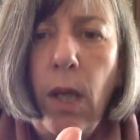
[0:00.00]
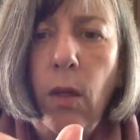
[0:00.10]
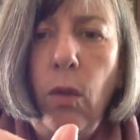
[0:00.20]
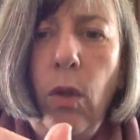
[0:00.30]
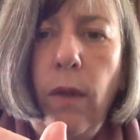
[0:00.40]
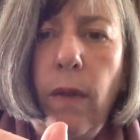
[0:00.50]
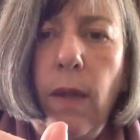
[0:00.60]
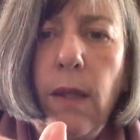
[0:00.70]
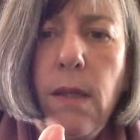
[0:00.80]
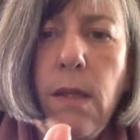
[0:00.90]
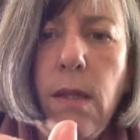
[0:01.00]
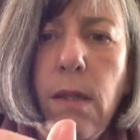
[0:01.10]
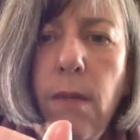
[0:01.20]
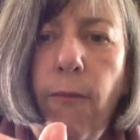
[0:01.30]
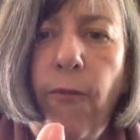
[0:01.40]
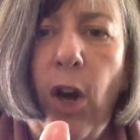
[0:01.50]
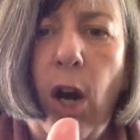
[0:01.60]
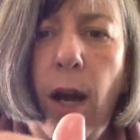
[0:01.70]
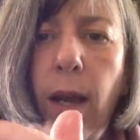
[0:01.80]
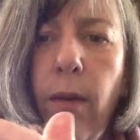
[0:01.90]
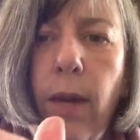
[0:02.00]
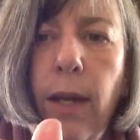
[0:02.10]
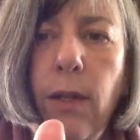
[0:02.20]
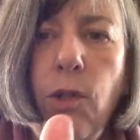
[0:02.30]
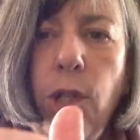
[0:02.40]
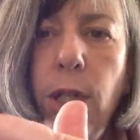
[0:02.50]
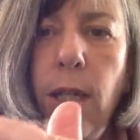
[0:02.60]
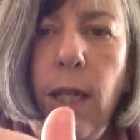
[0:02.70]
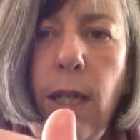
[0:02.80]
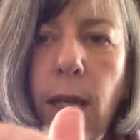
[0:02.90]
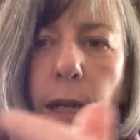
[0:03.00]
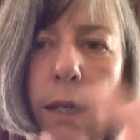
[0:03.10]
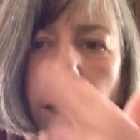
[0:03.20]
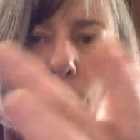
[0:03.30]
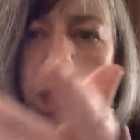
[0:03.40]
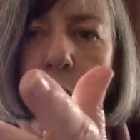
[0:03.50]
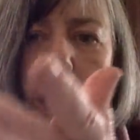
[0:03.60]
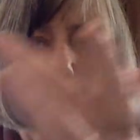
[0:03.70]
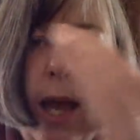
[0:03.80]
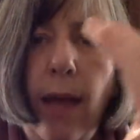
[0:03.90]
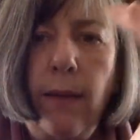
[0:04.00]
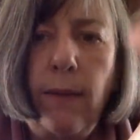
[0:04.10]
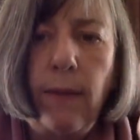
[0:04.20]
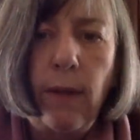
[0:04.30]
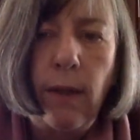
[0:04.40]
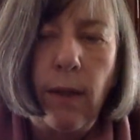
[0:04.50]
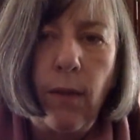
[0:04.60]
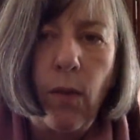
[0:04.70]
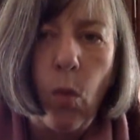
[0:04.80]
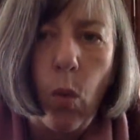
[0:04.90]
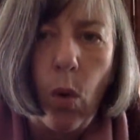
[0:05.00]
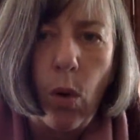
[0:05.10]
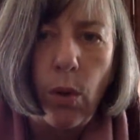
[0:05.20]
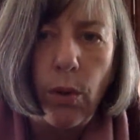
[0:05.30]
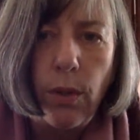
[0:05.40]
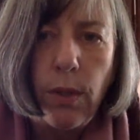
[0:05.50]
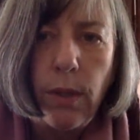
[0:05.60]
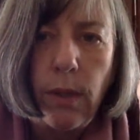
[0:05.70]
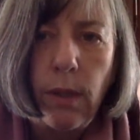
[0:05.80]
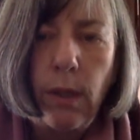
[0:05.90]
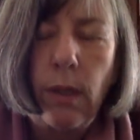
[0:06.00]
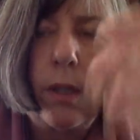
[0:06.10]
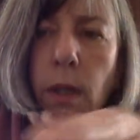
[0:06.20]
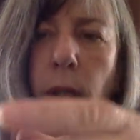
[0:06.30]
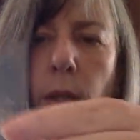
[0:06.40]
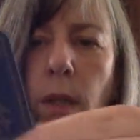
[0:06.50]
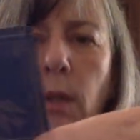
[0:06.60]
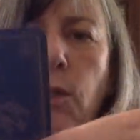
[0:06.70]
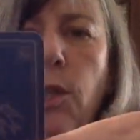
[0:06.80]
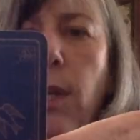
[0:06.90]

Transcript: Look at this fire energy here. She has the wand. She